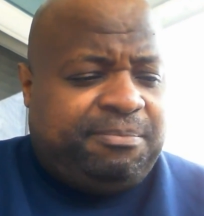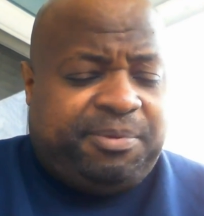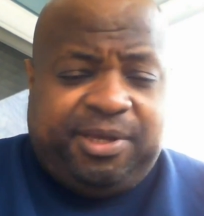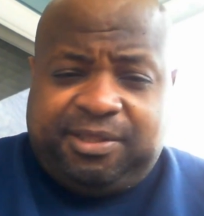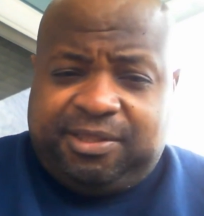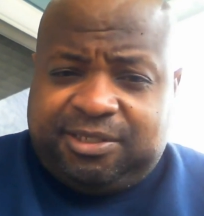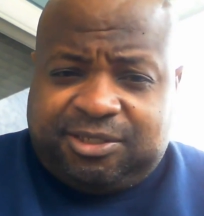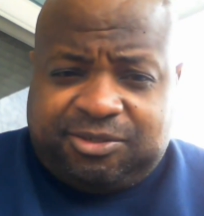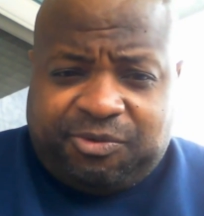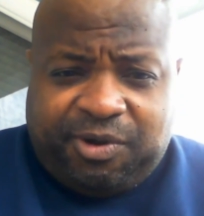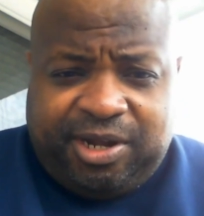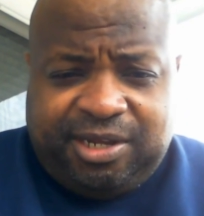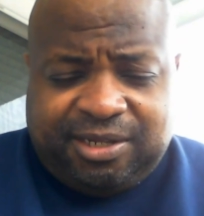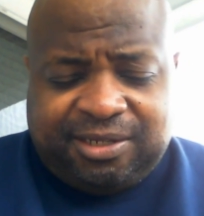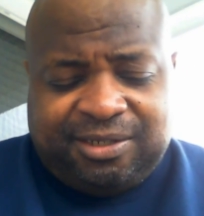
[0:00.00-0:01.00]
being this
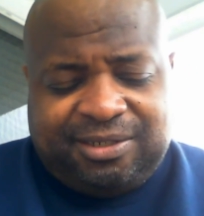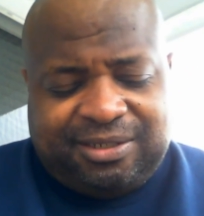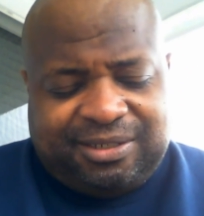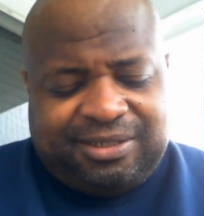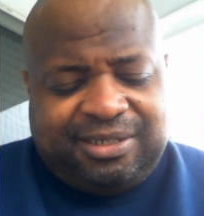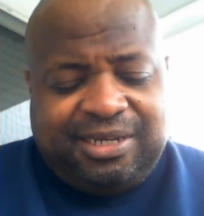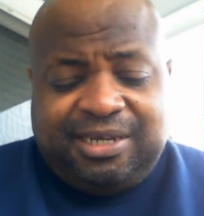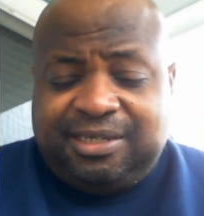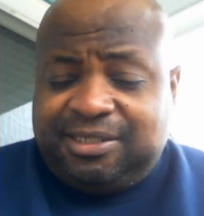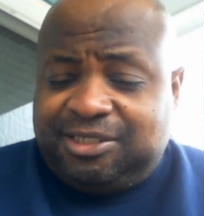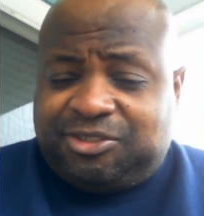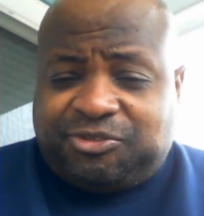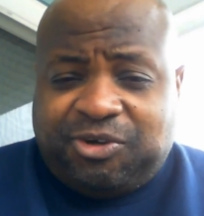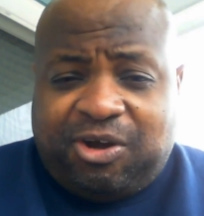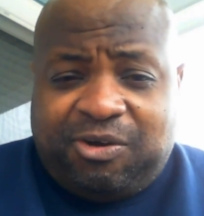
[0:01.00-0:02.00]
great,
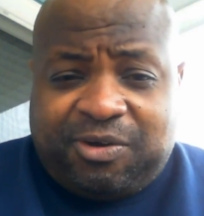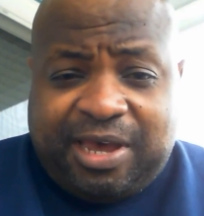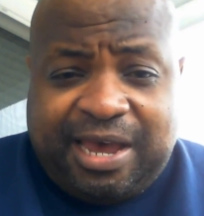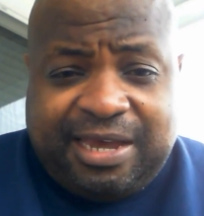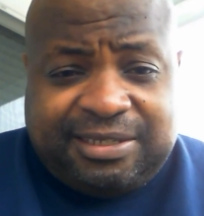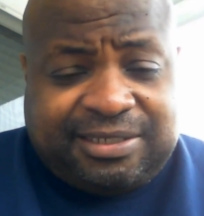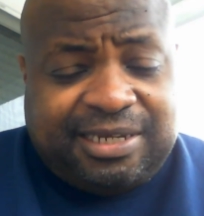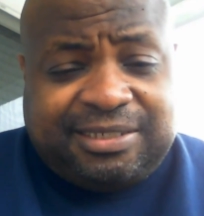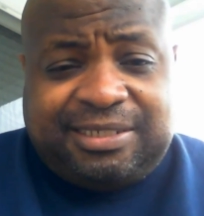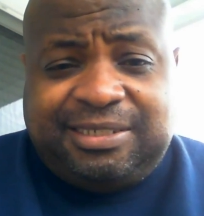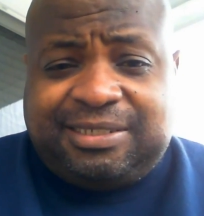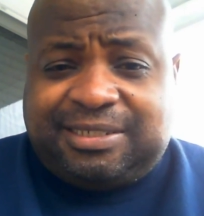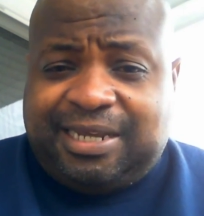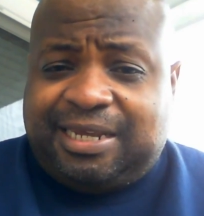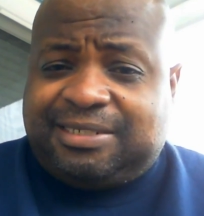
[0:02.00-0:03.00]
this strong guy, says he
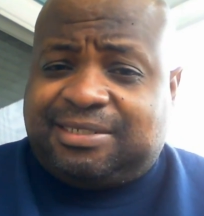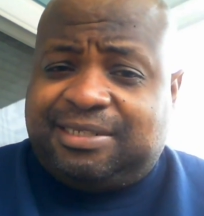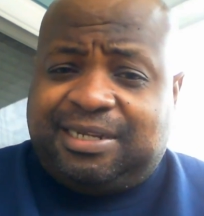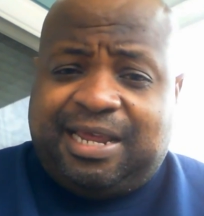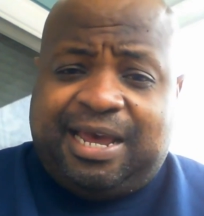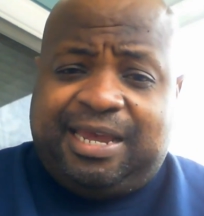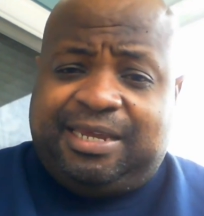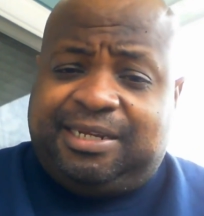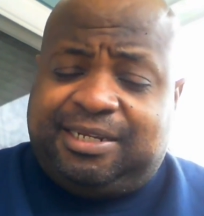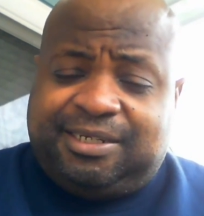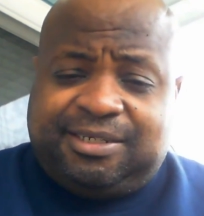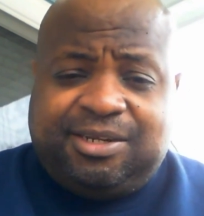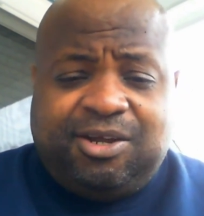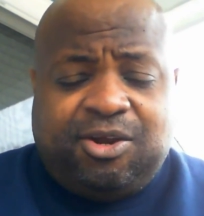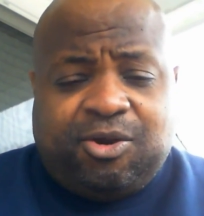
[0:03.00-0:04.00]
takes the lion
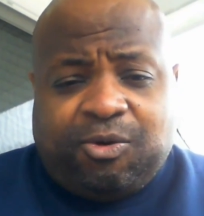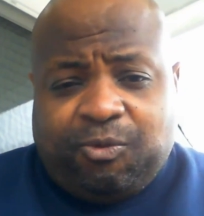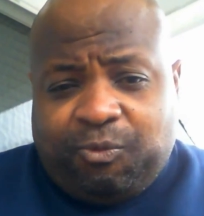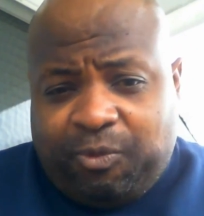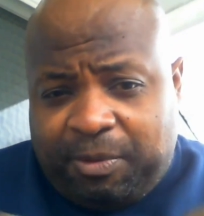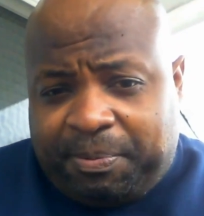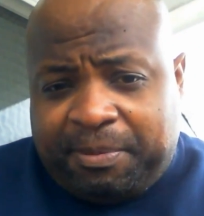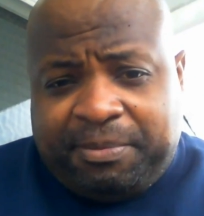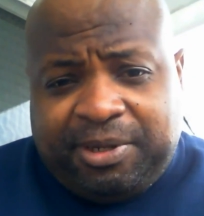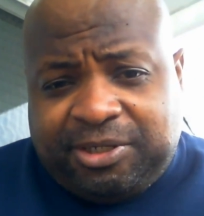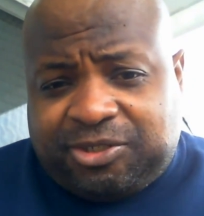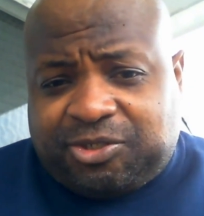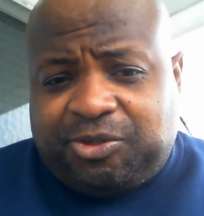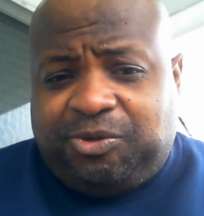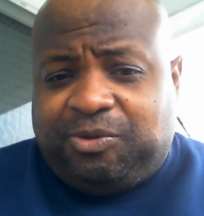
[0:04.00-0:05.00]
and rip him
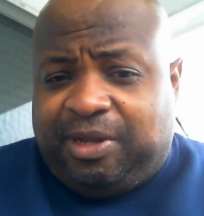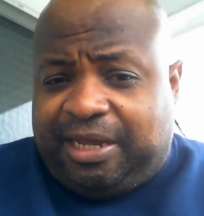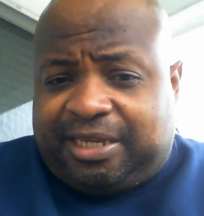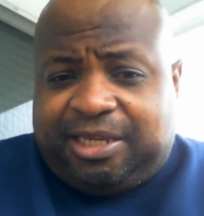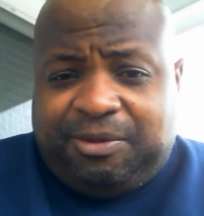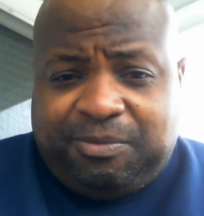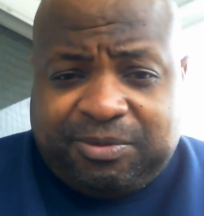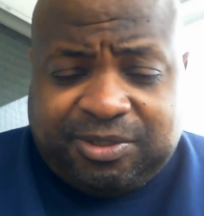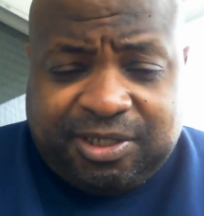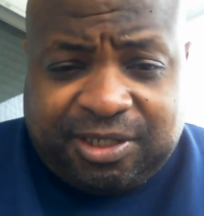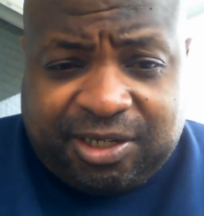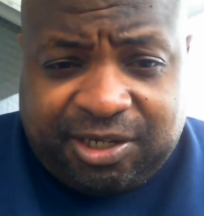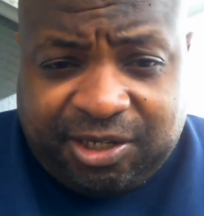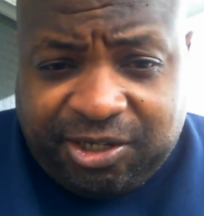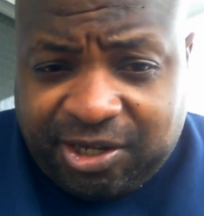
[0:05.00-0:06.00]
in two like he was a
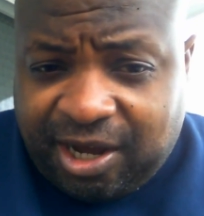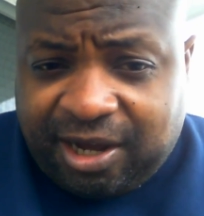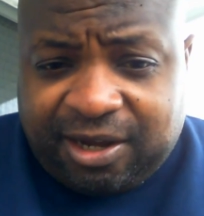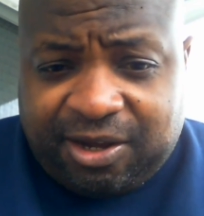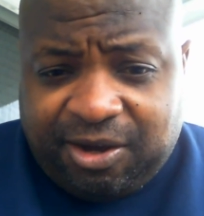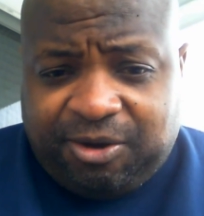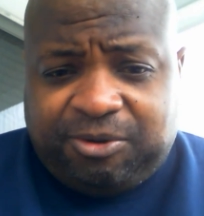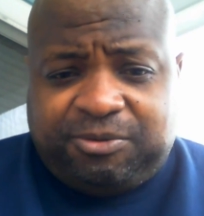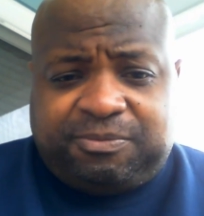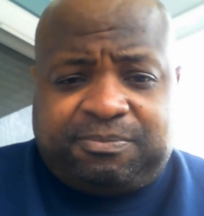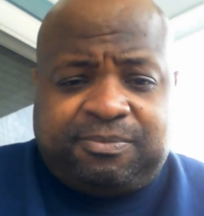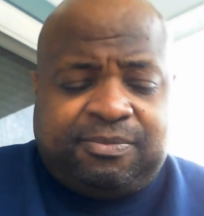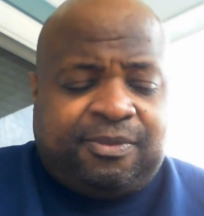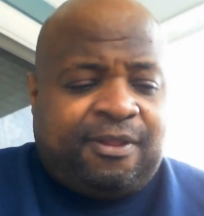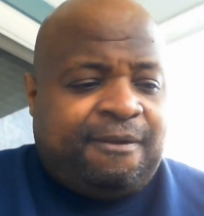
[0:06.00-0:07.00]
young goat.
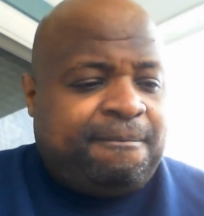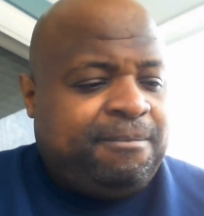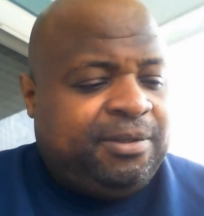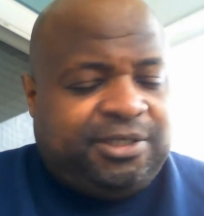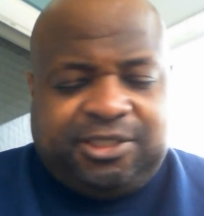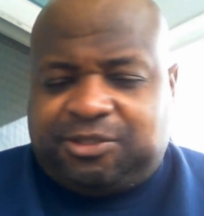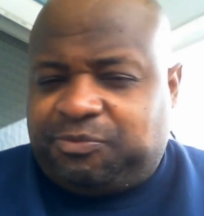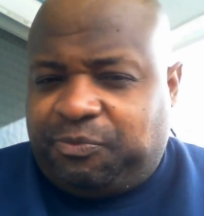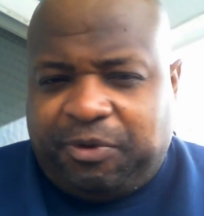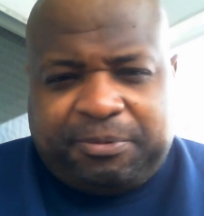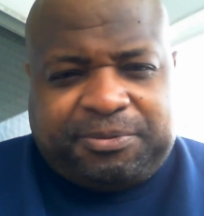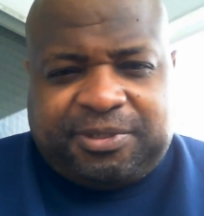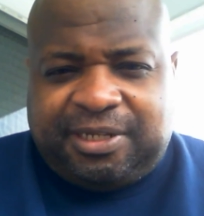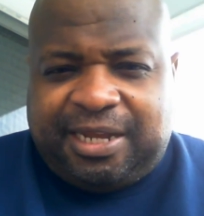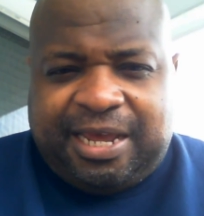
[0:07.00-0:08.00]
Just
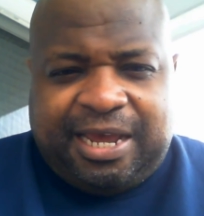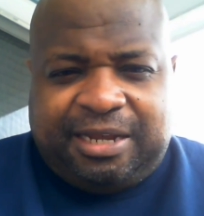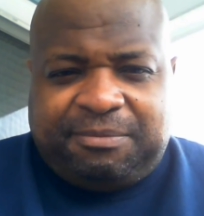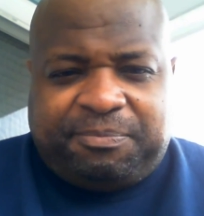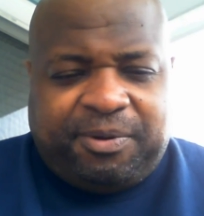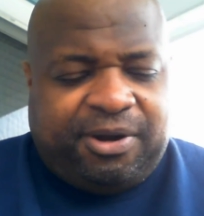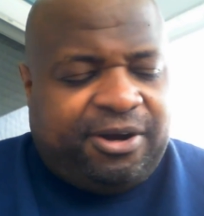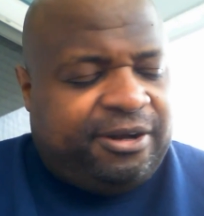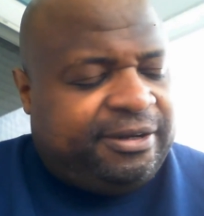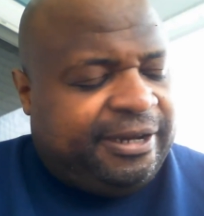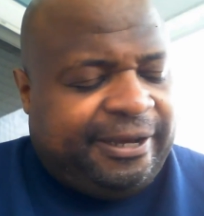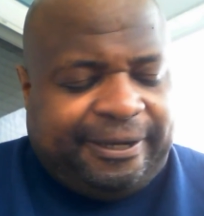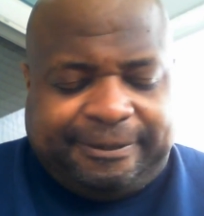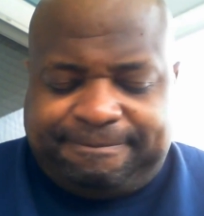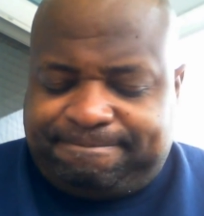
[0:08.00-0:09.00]
rips the lion apart.
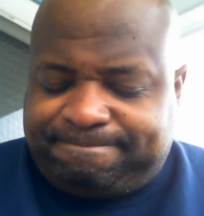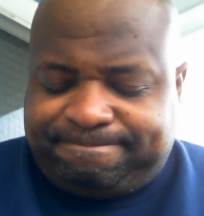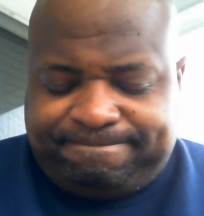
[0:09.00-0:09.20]
Now,